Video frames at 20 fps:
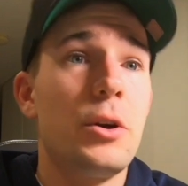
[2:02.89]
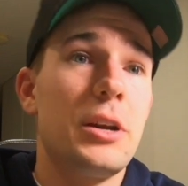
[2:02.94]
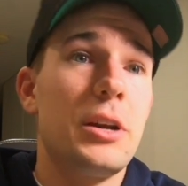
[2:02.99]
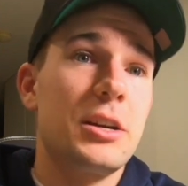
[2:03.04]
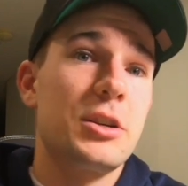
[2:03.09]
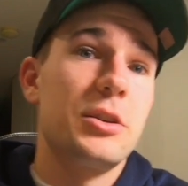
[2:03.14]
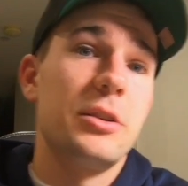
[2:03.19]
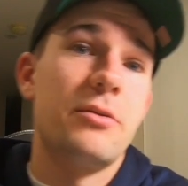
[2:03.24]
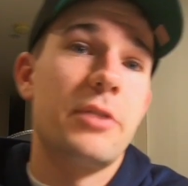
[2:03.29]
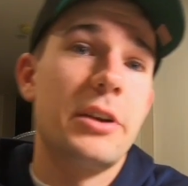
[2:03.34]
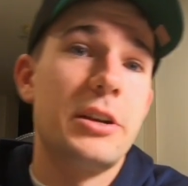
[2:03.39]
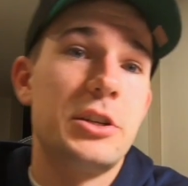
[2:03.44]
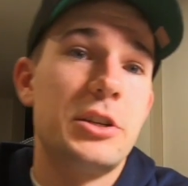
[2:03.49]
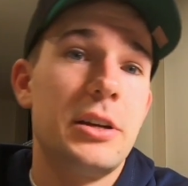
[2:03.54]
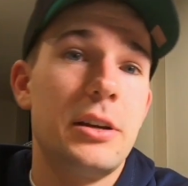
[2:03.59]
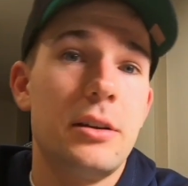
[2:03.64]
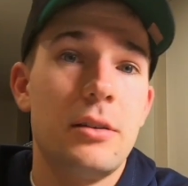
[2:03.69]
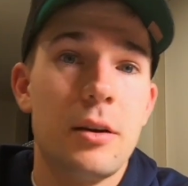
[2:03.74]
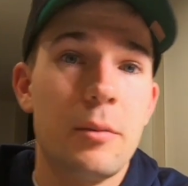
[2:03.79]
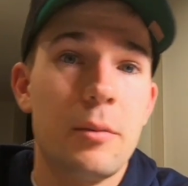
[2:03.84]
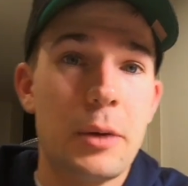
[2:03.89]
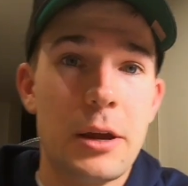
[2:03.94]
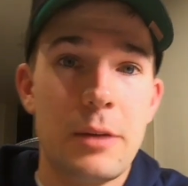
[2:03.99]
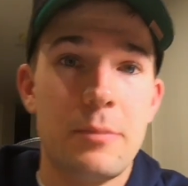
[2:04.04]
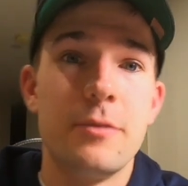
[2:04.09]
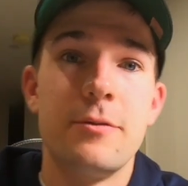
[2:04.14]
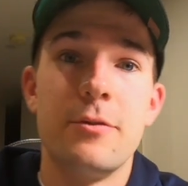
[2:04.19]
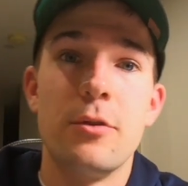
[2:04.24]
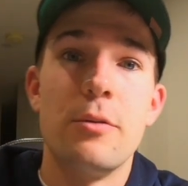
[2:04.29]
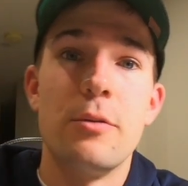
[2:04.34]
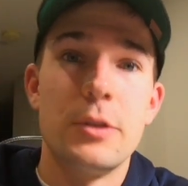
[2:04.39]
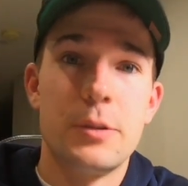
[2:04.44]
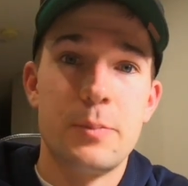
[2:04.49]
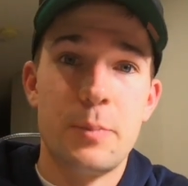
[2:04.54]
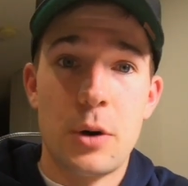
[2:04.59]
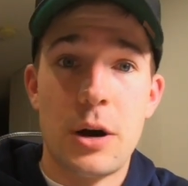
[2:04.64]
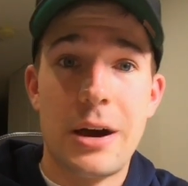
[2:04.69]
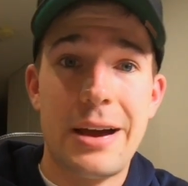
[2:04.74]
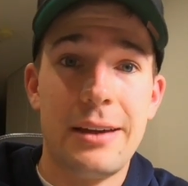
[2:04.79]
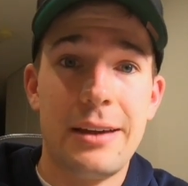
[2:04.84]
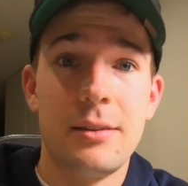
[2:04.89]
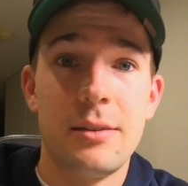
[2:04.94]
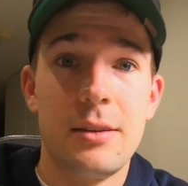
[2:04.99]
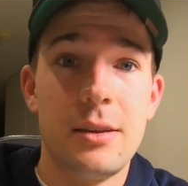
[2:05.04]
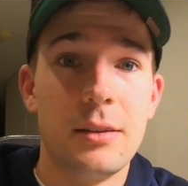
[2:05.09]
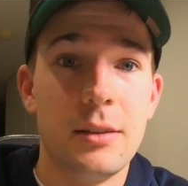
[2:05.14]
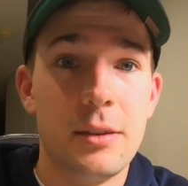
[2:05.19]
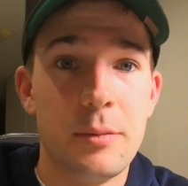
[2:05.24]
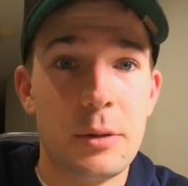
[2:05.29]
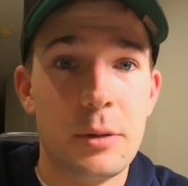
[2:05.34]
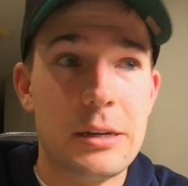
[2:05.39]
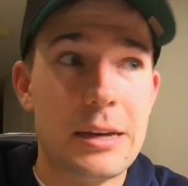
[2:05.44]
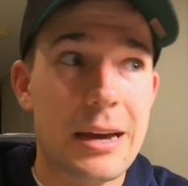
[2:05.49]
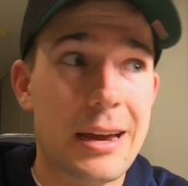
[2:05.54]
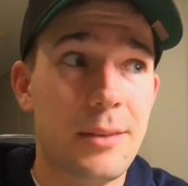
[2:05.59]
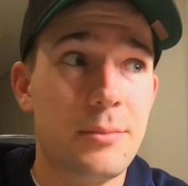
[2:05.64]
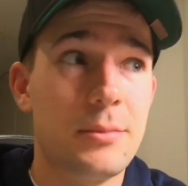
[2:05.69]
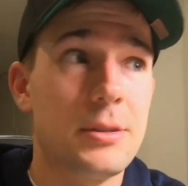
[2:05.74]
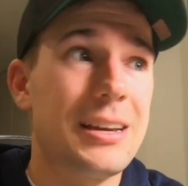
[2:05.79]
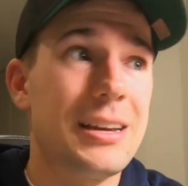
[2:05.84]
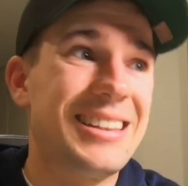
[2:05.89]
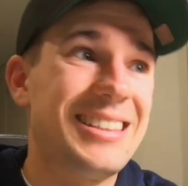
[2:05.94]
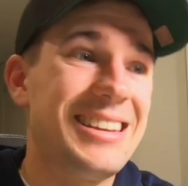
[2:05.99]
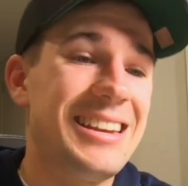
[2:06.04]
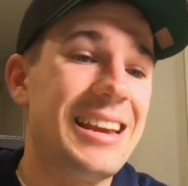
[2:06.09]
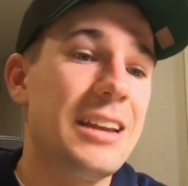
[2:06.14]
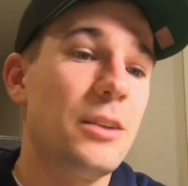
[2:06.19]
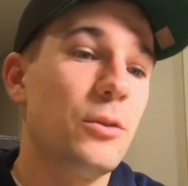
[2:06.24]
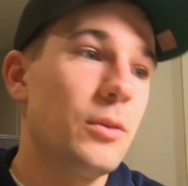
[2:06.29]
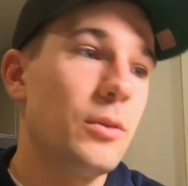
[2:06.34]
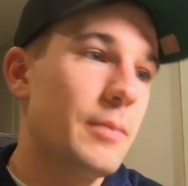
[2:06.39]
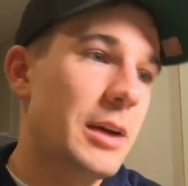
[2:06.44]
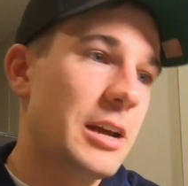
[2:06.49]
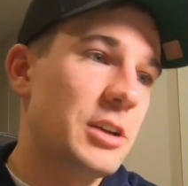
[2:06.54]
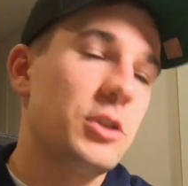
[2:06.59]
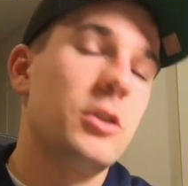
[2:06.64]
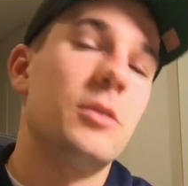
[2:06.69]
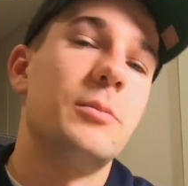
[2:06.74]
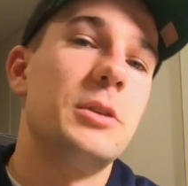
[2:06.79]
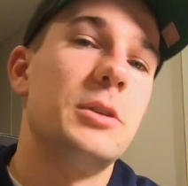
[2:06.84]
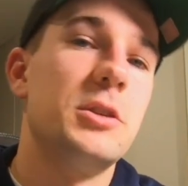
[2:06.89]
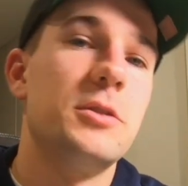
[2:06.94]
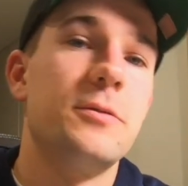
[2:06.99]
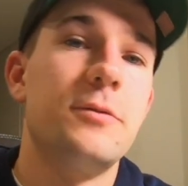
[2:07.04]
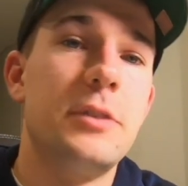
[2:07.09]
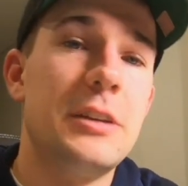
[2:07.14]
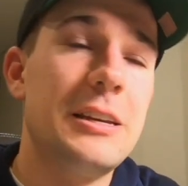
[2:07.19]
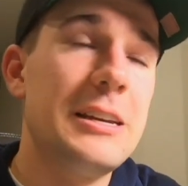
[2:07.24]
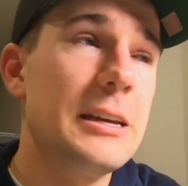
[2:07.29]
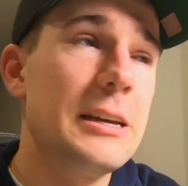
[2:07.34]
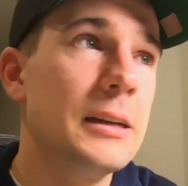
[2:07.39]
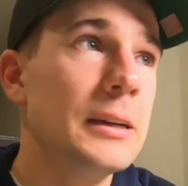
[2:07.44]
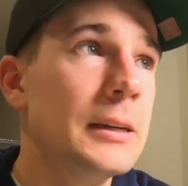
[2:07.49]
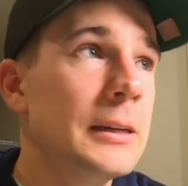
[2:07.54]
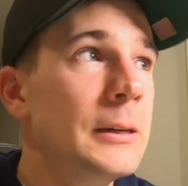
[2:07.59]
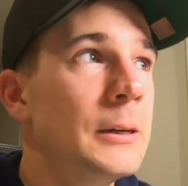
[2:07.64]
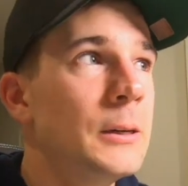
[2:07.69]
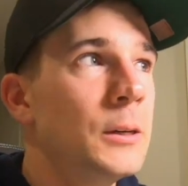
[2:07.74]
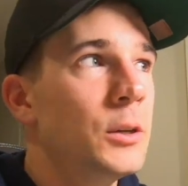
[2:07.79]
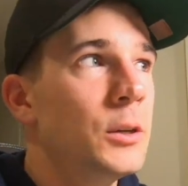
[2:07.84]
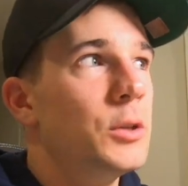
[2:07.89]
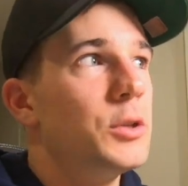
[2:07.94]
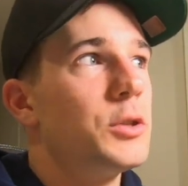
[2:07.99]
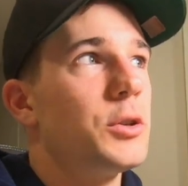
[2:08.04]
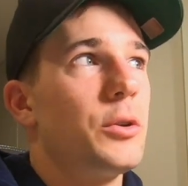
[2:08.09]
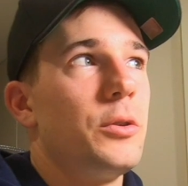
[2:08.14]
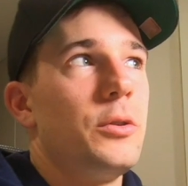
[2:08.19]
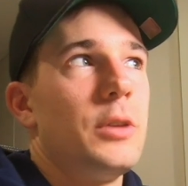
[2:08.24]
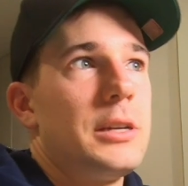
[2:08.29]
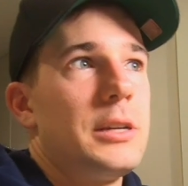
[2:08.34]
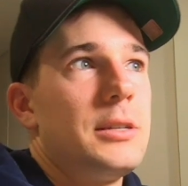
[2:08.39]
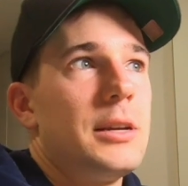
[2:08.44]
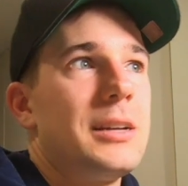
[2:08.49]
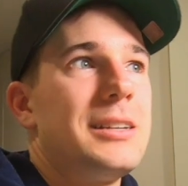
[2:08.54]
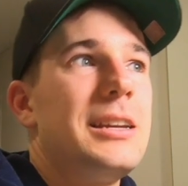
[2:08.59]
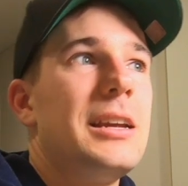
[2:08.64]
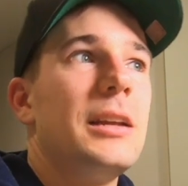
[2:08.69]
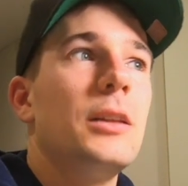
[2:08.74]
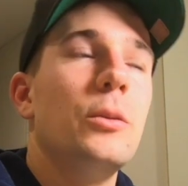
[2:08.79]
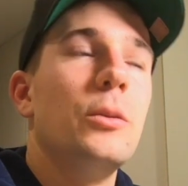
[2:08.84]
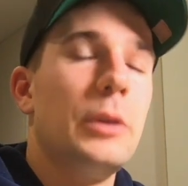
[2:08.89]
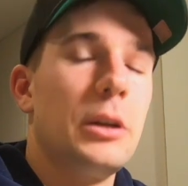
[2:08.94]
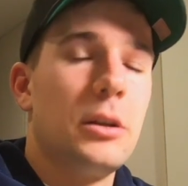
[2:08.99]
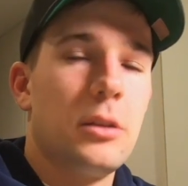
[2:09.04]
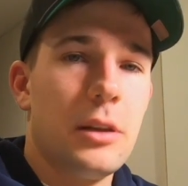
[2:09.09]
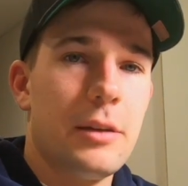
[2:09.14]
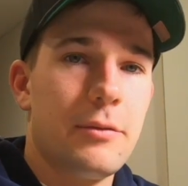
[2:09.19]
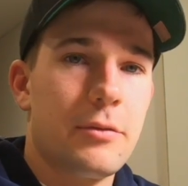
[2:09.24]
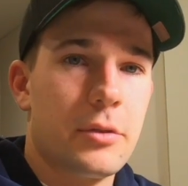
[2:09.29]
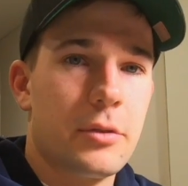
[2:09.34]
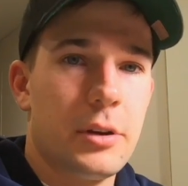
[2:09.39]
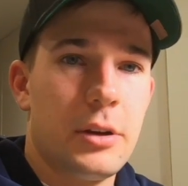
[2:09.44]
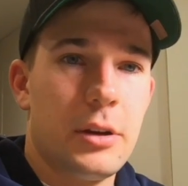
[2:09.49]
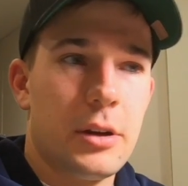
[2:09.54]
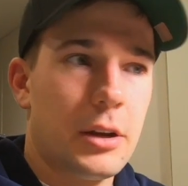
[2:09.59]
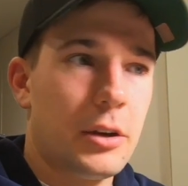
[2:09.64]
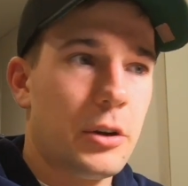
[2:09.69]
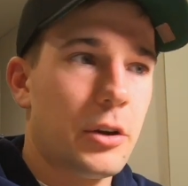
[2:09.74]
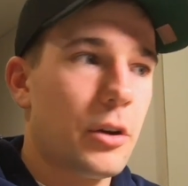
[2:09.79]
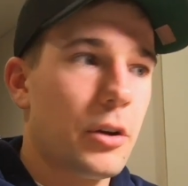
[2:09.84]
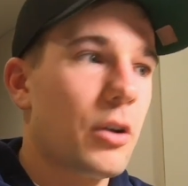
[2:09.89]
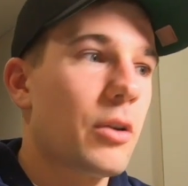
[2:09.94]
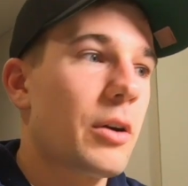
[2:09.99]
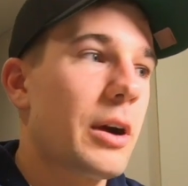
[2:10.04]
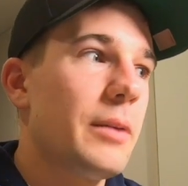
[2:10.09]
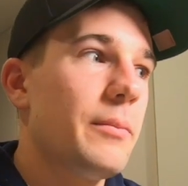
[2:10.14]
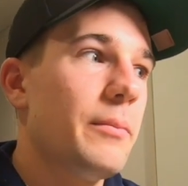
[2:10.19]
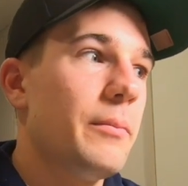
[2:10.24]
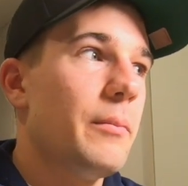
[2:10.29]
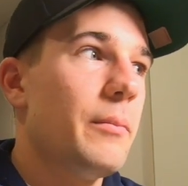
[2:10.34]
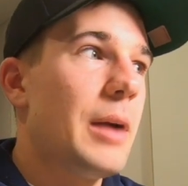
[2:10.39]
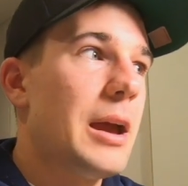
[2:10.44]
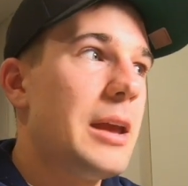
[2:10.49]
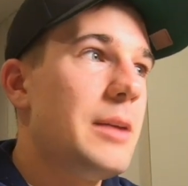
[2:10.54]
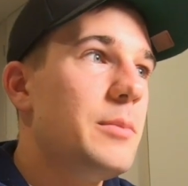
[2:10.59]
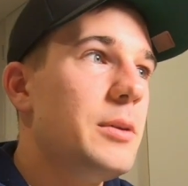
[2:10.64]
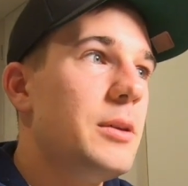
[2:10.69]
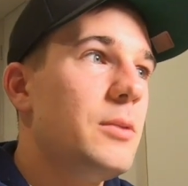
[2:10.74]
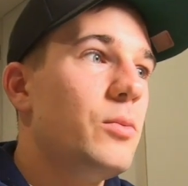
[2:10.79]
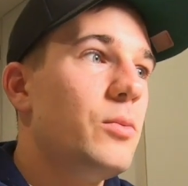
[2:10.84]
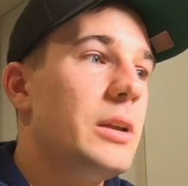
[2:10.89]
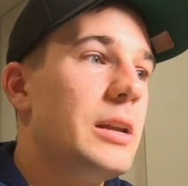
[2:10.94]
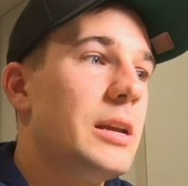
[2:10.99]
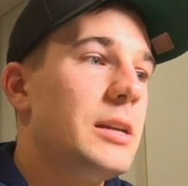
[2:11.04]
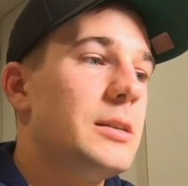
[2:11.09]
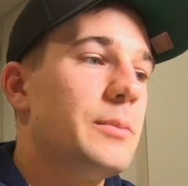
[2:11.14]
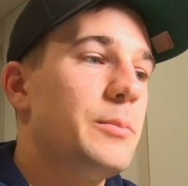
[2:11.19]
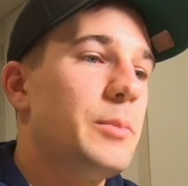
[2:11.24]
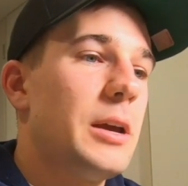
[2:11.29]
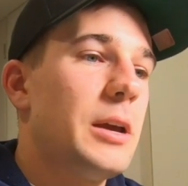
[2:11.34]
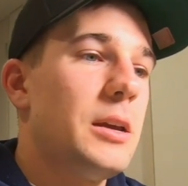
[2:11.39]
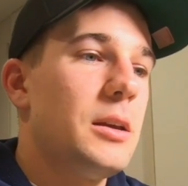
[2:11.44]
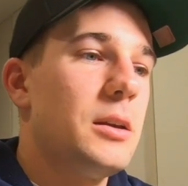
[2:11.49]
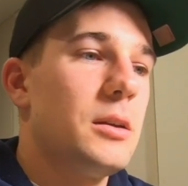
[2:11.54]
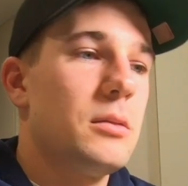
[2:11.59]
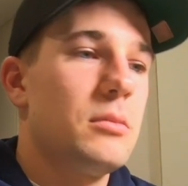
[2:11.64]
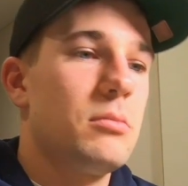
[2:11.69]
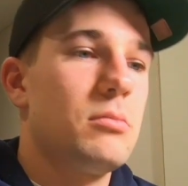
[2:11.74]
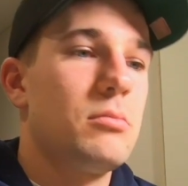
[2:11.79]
actually reaching a peak performance by the Olympic Games at the end or the major competition for the year. So they start to get a little bit clever and go, all right, maybe we need to peak